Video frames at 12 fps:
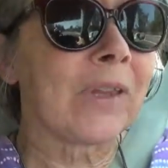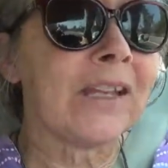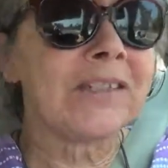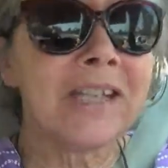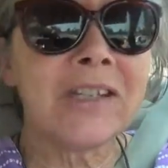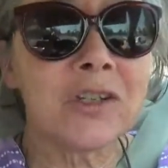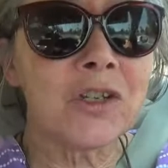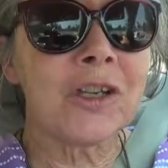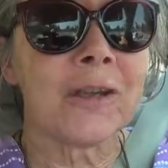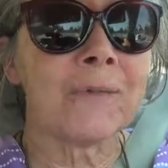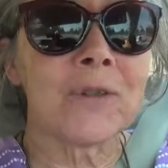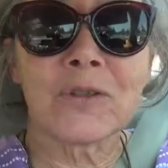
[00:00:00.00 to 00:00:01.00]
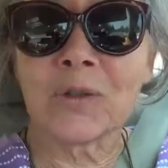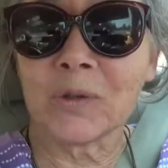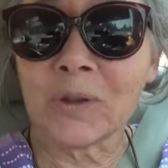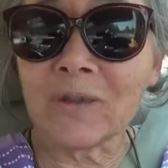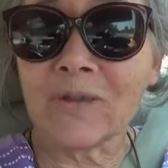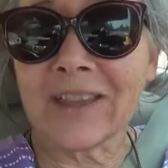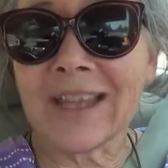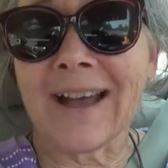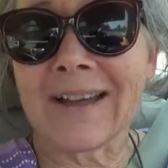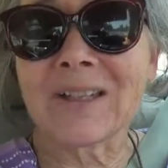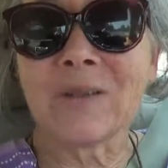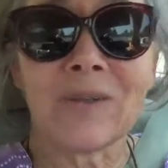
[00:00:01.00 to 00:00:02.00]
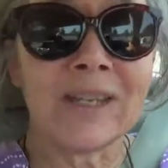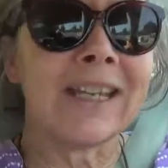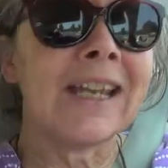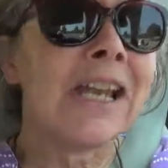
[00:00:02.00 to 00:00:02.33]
a teaching of the school of Theosophy